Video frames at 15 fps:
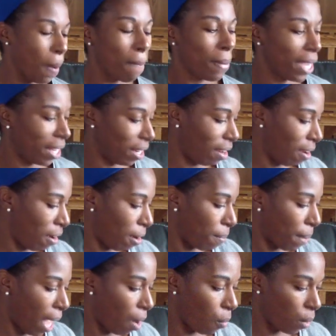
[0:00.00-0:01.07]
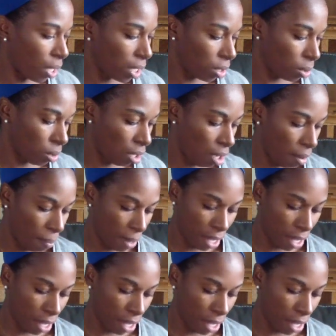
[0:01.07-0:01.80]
But I wanted to come